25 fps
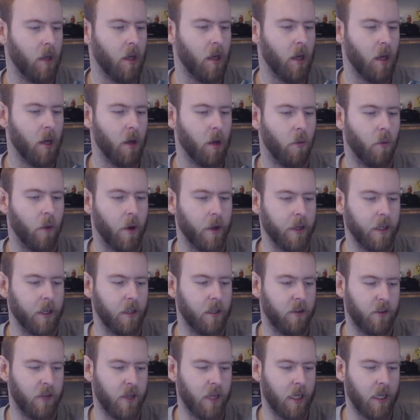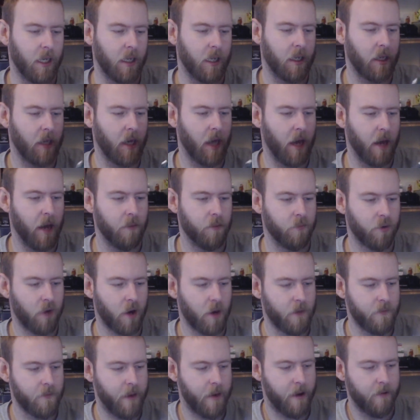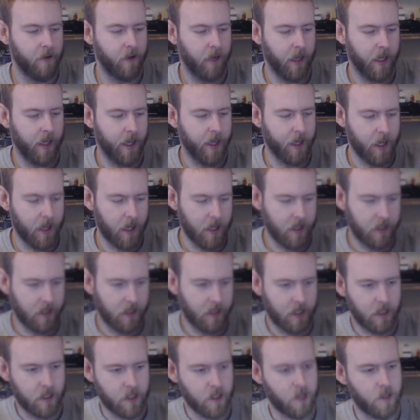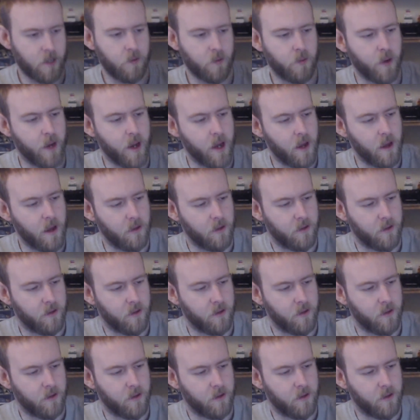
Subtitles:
what you'd think. Primarily it's to do with